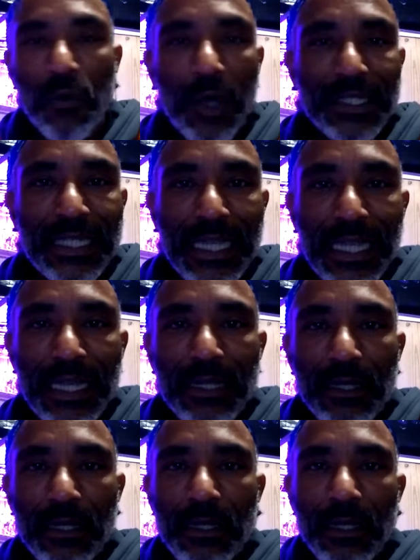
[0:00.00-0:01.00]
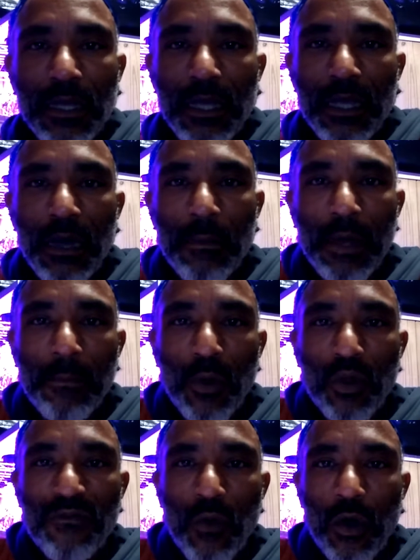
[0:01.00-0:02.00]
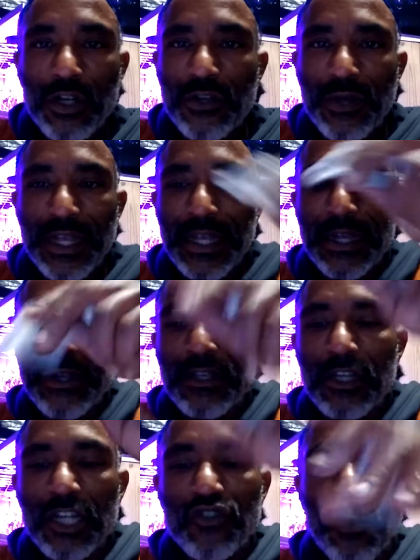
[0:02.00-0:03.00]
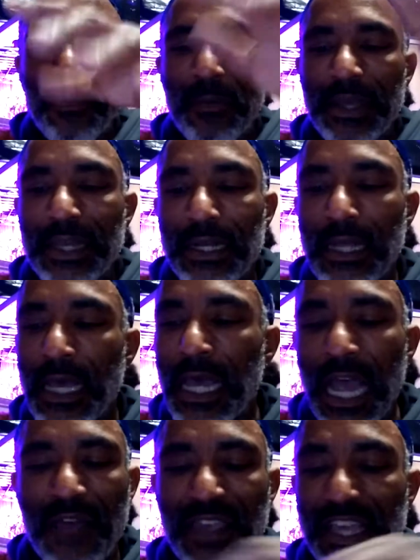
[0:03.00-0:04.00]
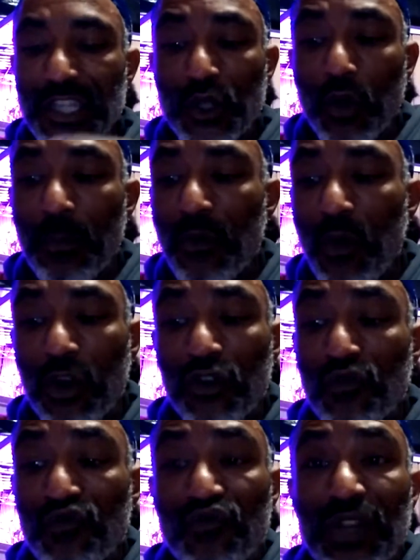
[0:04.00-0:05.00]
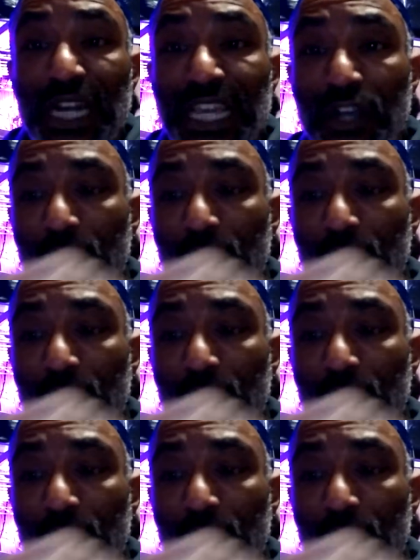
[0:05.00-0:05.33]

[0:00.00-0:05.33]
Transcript: once again, got my bowl of water right here. I drop them in, and they absorb the water really